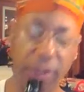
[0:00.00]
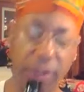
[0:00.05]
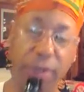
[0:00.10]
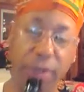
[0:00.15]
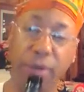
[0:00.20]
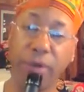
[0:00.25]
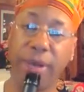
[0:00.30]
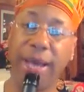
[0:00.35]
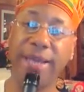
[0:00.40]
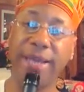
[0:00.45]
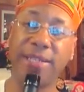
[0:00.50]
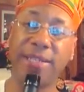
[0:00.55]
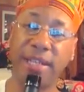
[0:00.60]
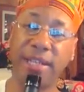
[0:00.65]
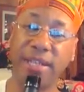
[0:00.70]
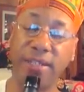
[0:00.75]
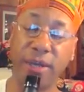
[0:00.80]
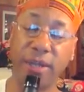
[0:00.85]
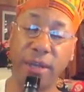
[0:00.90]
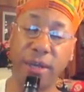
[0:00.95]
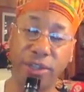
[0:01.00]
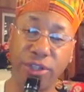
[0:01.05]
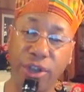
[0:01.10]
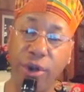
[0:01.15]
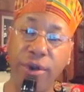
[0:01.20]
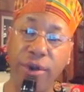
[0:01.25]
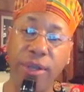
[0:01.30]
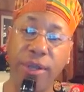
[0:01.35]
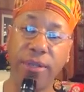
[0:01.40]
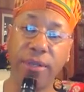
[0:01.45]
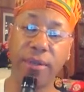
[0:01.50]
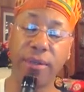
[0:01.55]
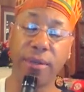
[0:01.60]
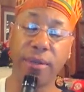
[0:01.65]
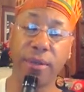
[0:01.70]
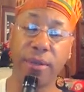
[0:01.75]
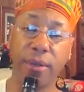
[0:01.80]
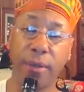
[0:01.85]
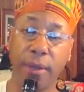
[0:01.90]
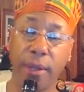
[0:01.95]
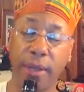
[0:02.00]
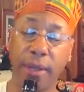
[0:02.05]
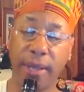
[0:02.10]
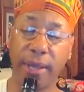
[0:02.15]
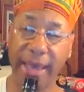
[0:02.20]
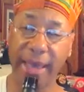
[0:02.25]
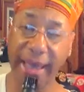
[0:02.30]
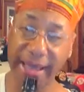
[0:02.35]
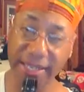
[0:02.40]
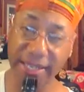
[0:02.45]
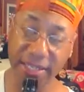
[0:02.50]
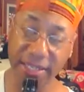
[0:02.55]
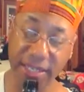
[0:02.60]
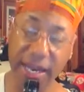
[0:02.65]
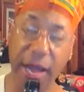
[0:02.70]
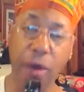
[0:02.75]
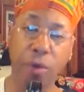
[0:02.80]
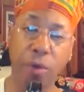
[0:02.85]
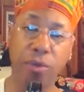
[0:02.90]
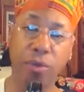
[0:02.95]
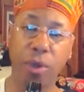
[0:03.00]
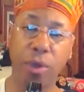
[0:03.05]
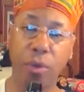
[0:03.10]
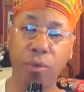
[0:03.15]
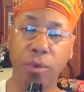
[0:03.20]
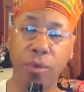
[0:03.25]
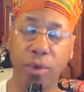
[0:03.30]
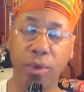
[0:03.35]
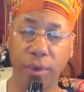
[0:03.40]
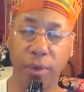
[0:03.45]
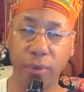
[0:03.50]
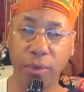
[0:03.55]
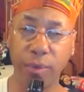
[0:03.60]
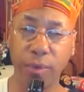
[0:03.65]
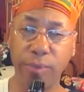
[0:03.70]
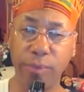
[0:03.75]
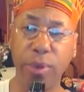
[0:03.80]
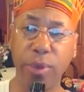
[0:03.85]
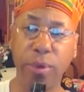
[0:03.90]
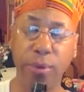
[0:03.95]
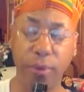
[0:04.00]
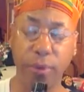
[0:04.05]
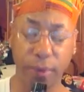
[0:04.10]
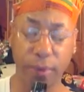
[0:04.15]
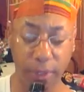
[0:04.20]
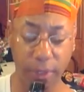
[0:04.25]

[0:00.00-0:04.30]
the United States Attorney has laws on the book,